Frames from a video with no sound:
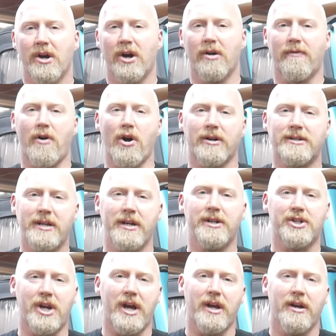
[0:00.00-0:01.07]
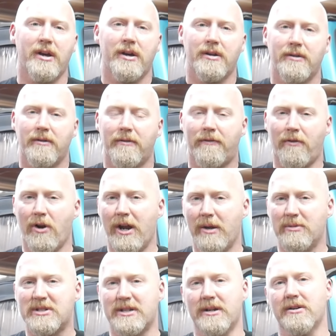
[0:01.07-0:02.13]
of our TJ
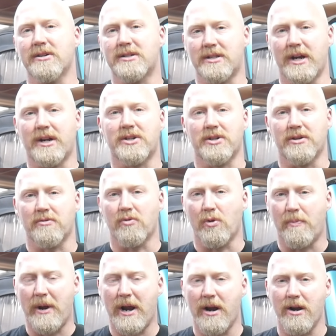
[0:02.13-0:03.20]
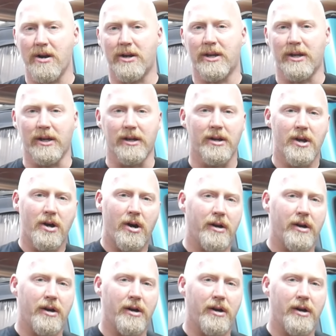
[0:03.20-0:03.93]
frame center section repair kit